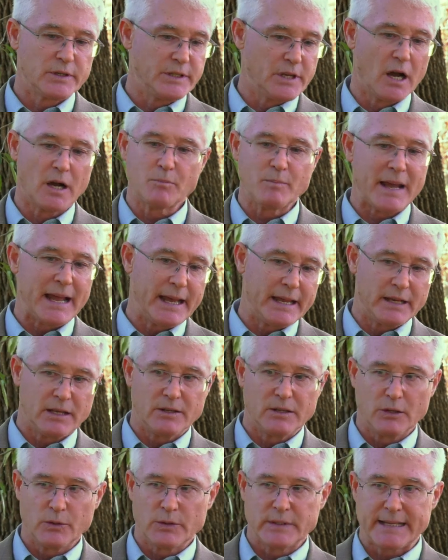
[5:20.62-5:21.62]
a young man,
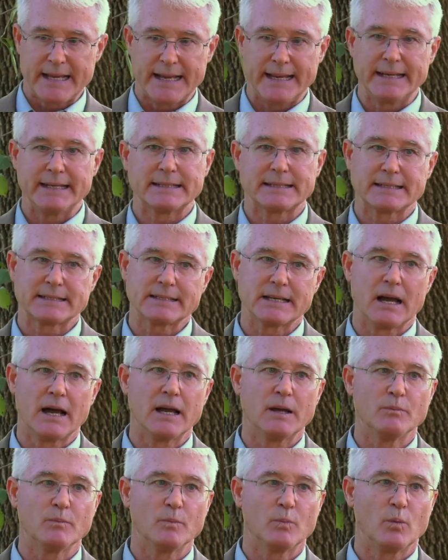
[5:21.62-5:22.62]
a lieutenant at the
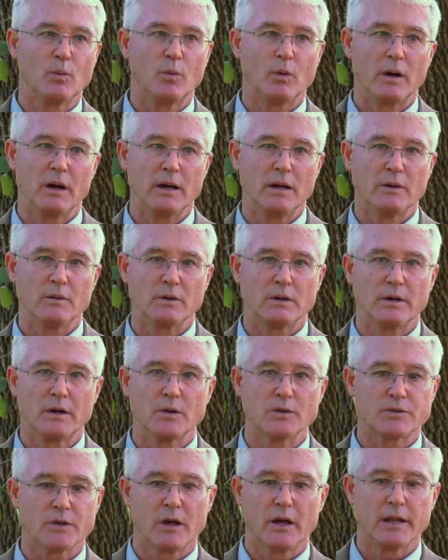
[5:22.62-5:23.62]
time, uh,
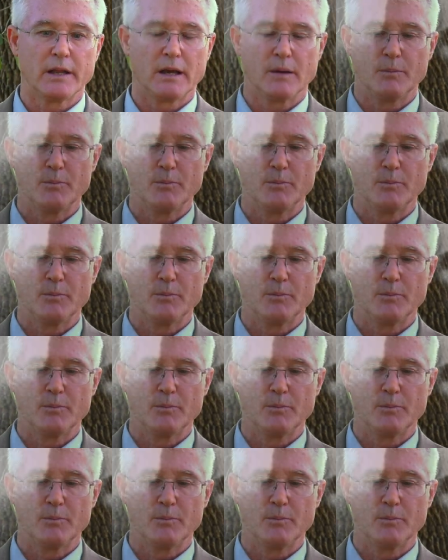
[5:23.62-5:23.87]
goes on, a